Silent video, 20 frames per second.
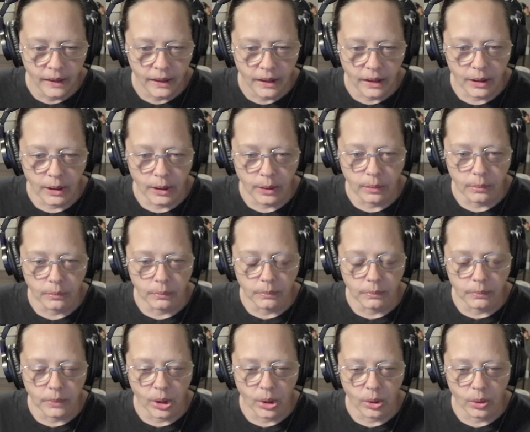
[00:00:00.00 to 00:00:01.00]

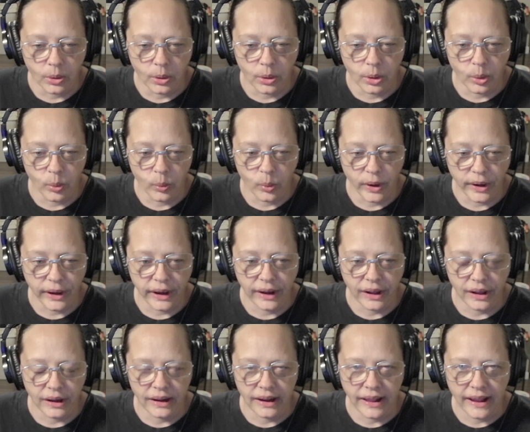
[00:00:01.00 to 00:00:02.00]
working
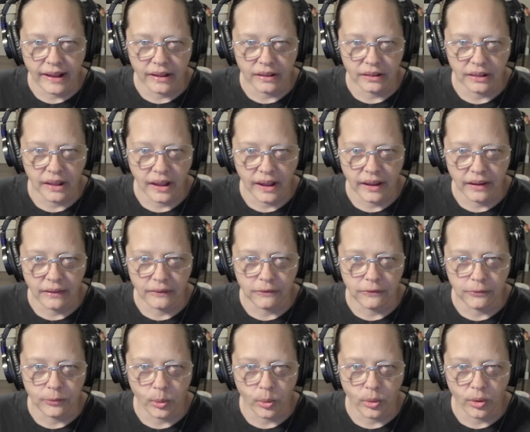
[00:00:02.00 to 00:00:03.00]
on an outline
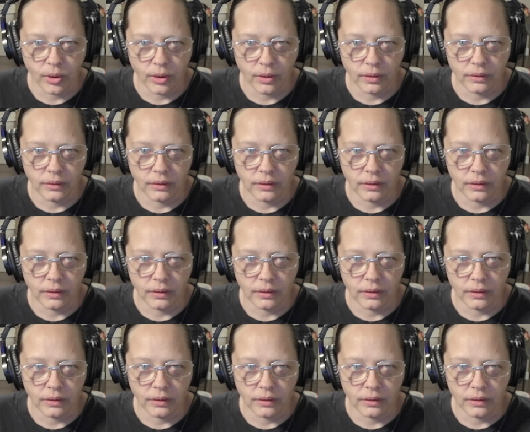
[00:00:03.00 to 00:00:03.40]
for